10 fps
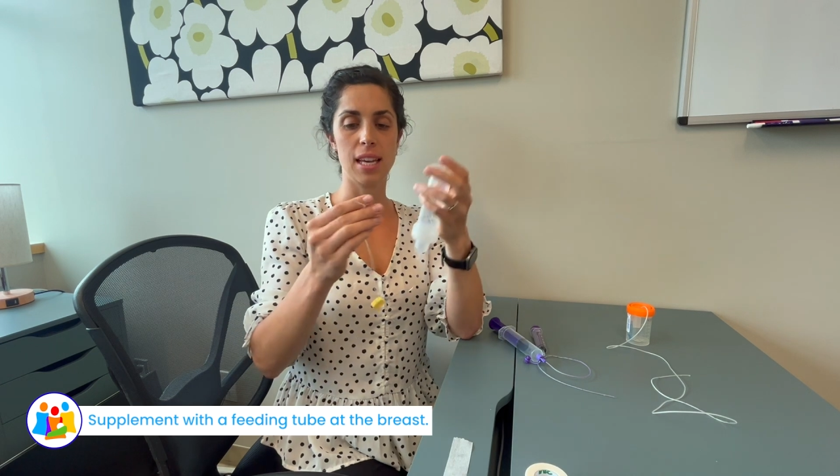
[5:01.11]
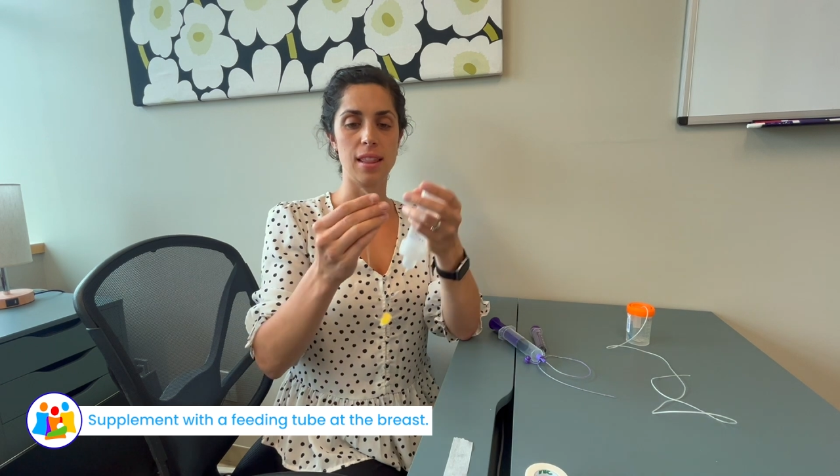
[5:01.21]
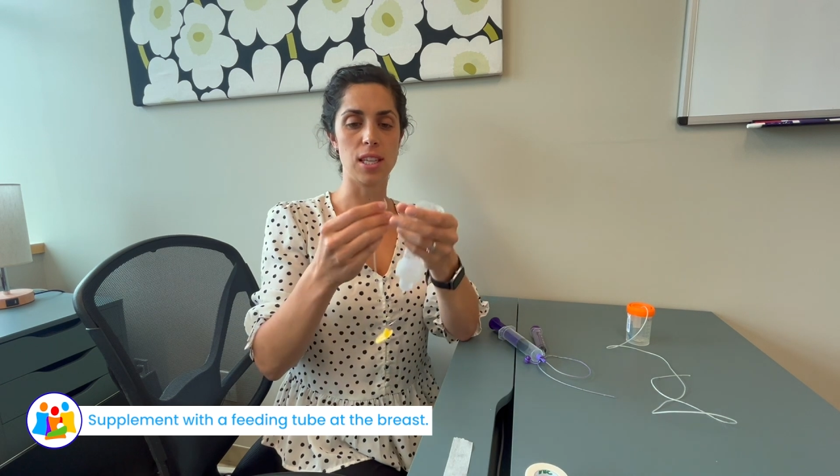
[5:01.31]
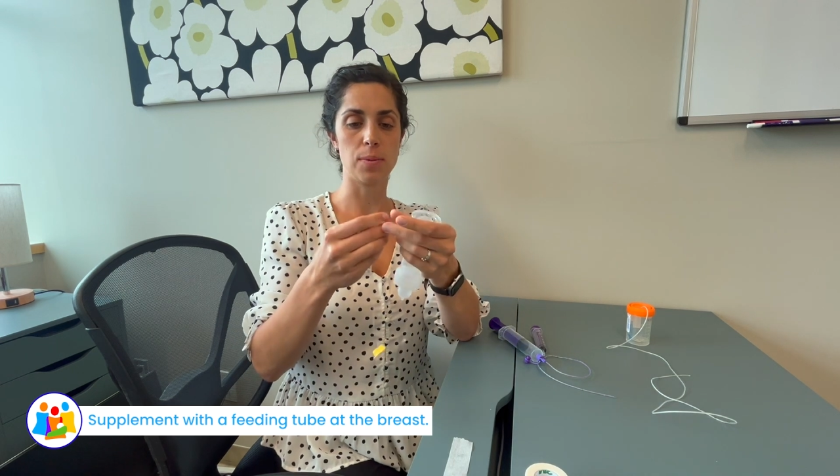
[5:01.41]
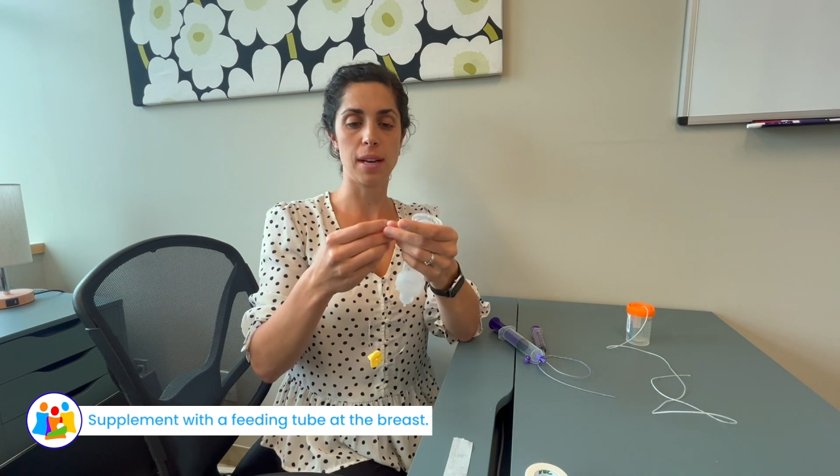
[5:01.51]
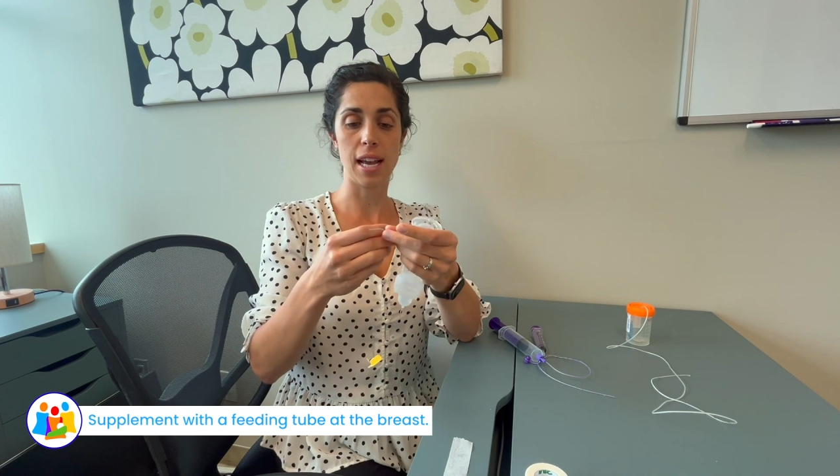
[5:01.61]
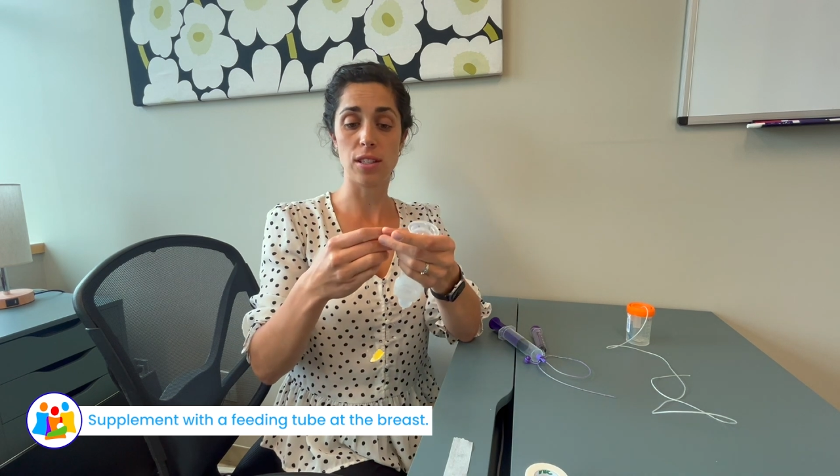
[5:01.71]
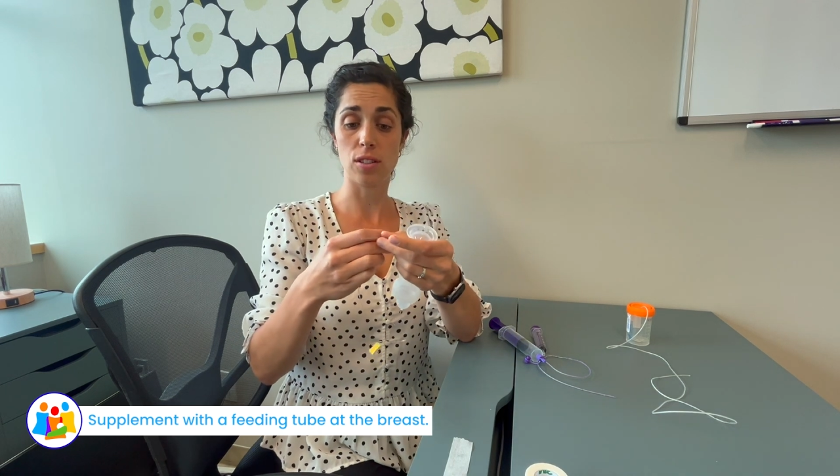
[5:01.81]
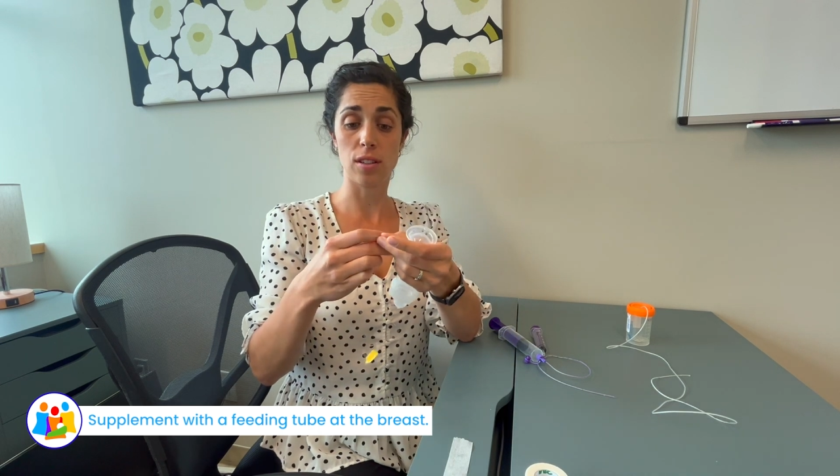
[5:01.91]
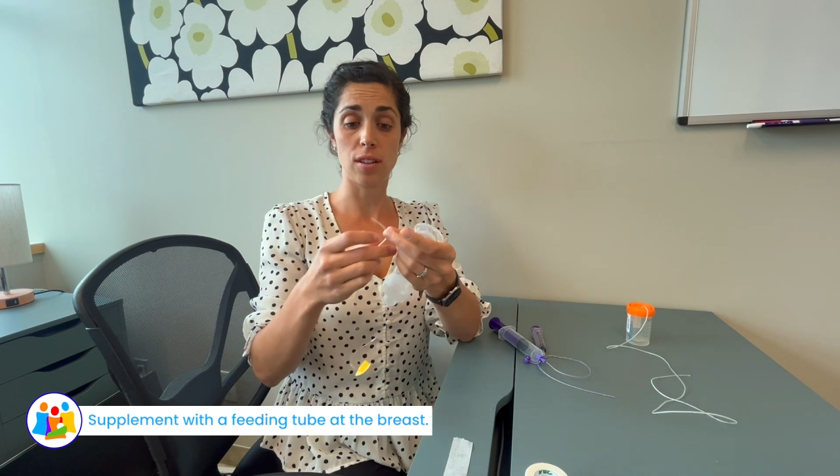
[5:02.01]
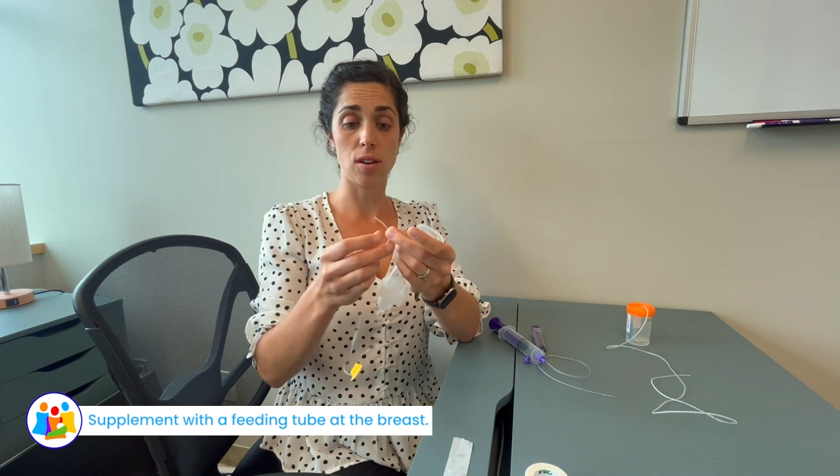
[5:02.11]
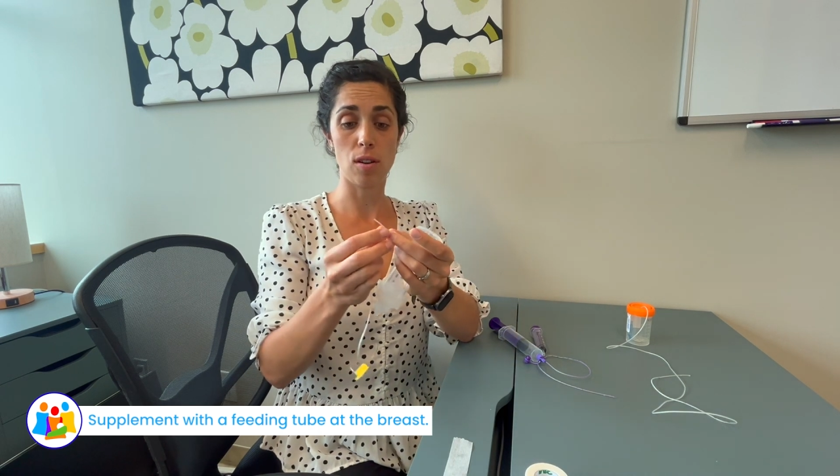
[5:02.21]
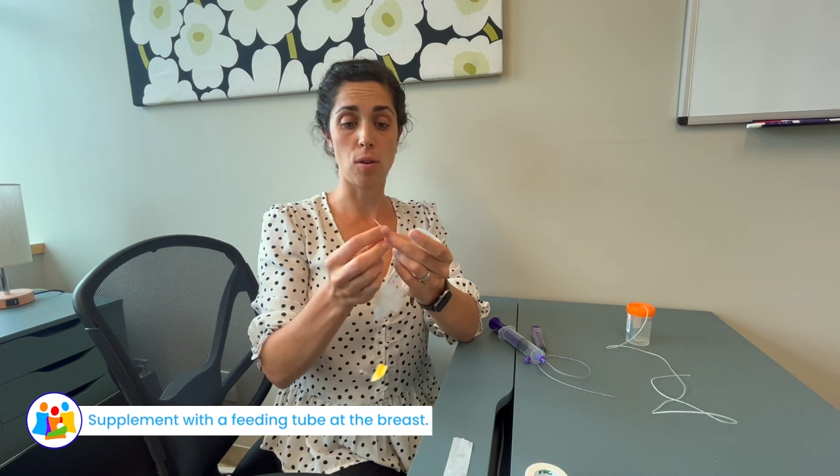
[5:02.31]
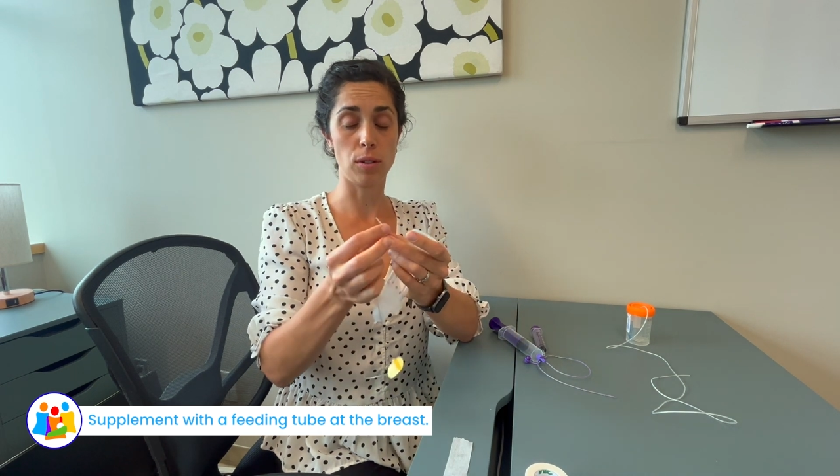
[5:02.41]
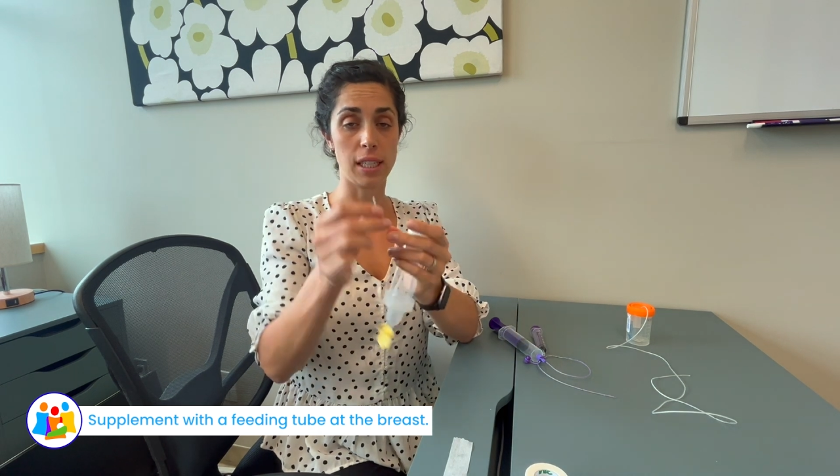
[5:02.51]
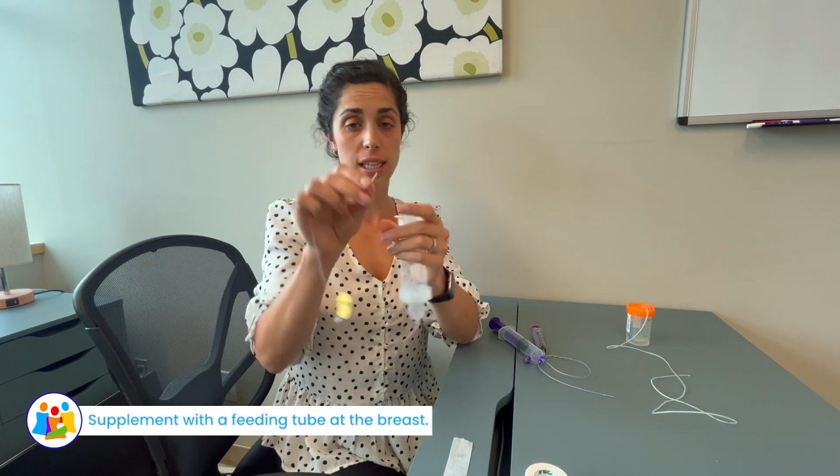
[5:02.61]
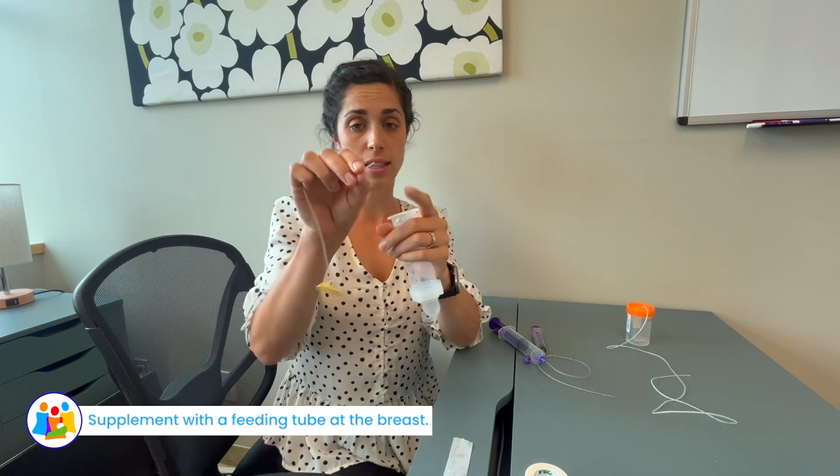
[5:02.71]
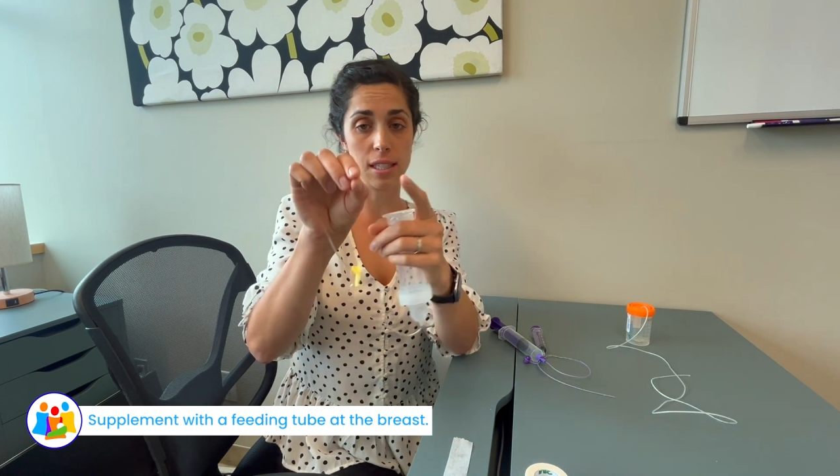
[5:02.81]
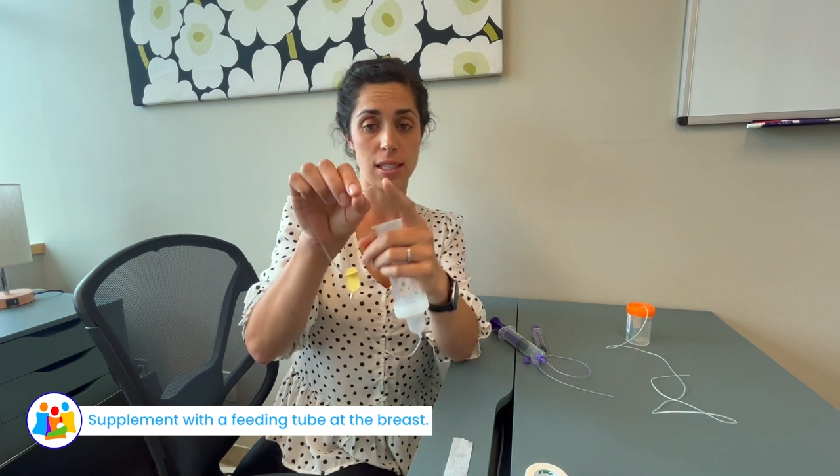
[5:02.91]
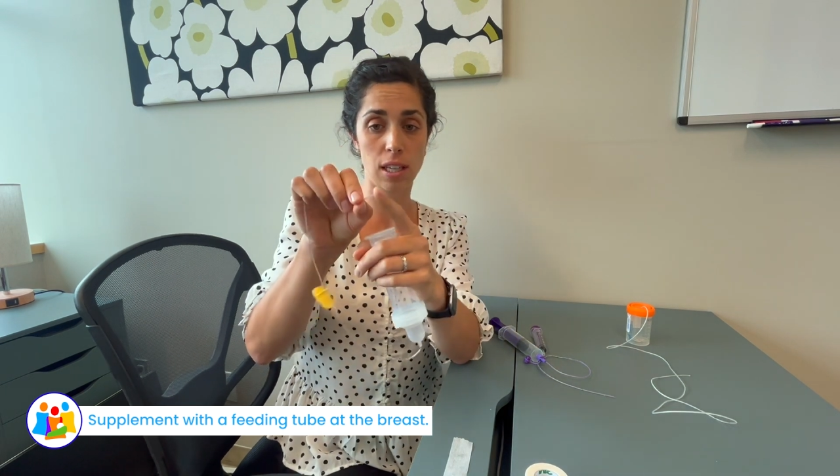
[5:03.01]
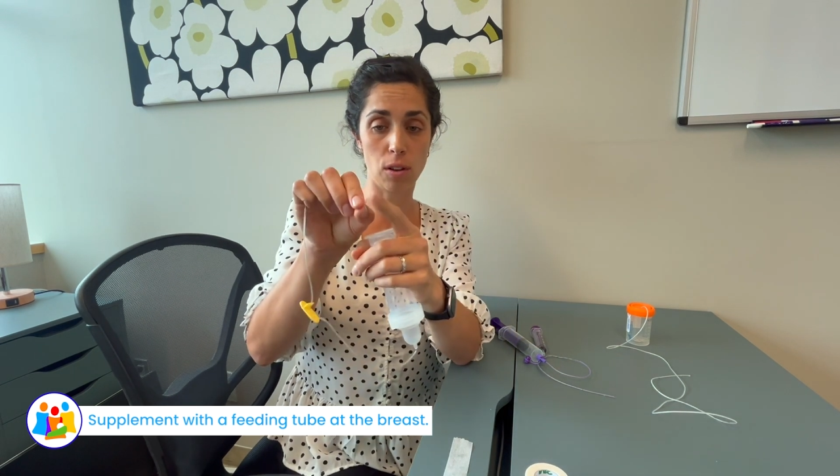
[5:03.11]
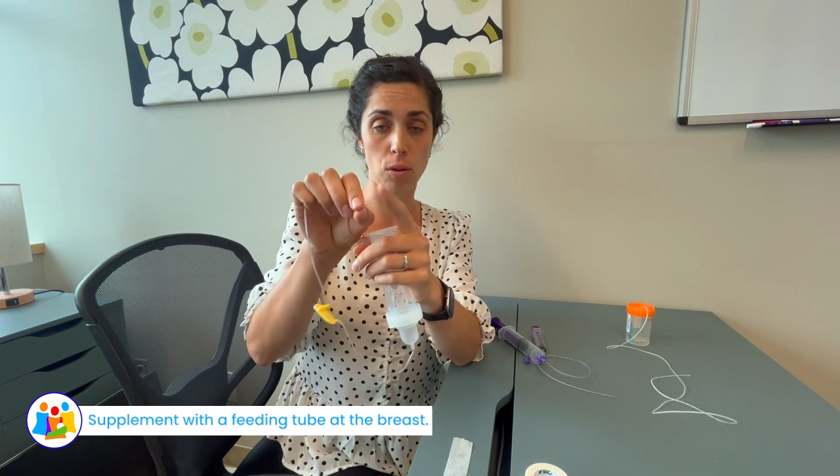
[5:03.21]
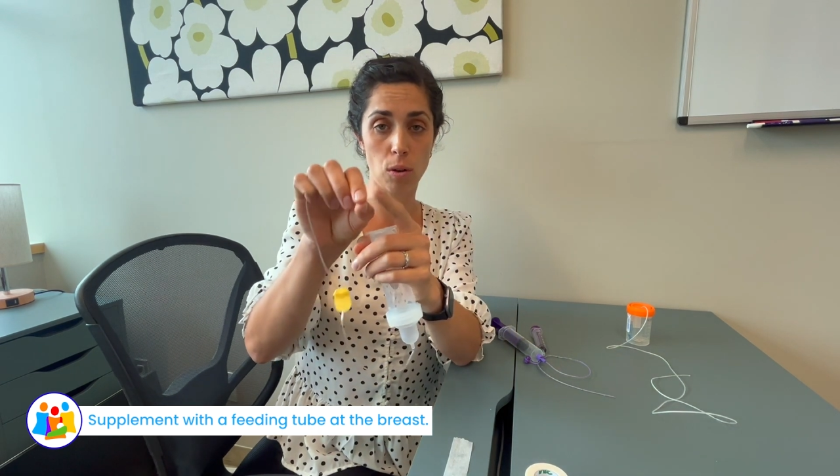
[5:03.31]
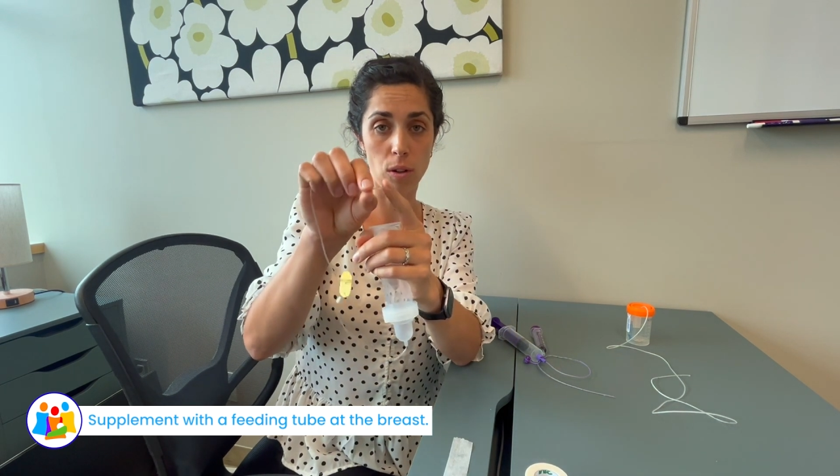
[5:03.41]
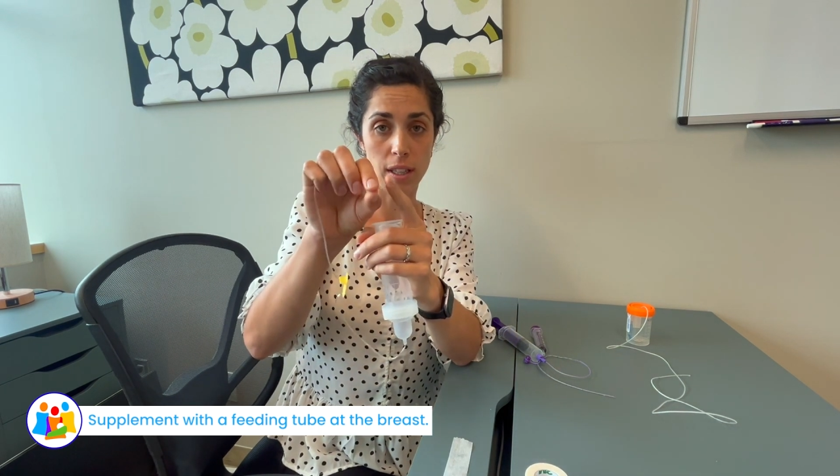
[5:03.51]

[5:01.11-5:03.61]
This one has only the single hole